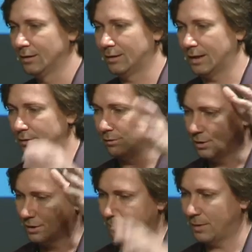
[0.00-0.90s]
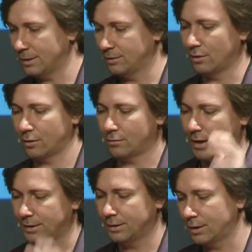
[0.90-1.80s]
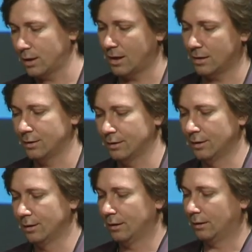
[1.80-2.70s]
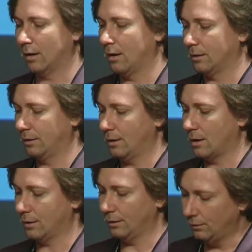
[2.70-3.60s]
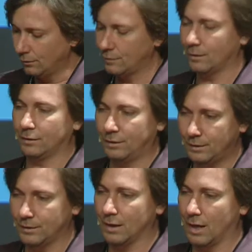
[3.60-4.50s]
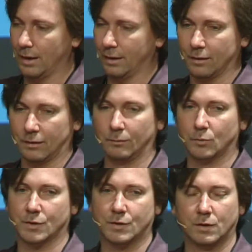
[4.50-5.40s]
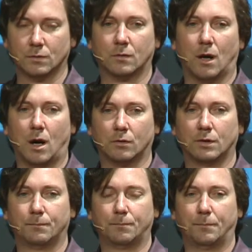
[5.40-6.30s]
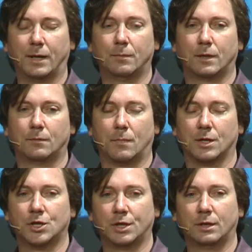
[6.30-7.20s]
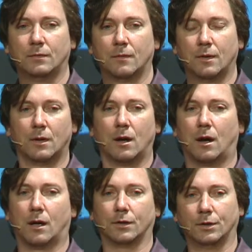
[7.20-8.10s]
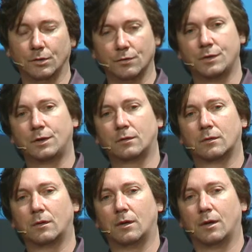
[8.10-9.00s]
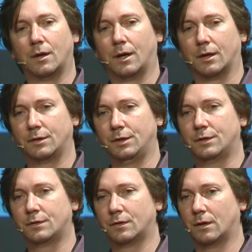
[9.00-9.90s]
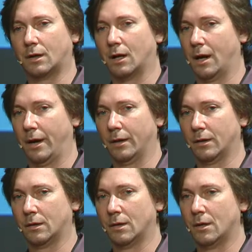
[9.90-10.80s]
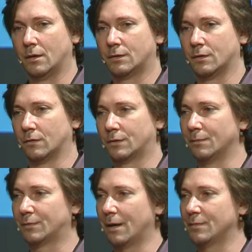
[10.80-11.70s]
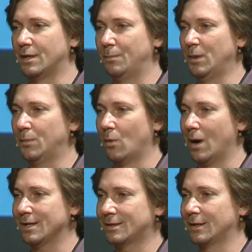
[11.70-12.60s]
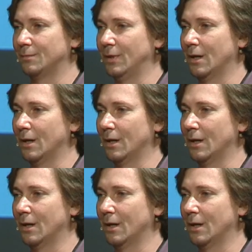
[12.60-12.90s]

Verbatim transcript: that you just pass your credit card. Uh, they are using this guy. In Brazil, all the payment machine are using uh, this uh, guy. So sometimes the people at me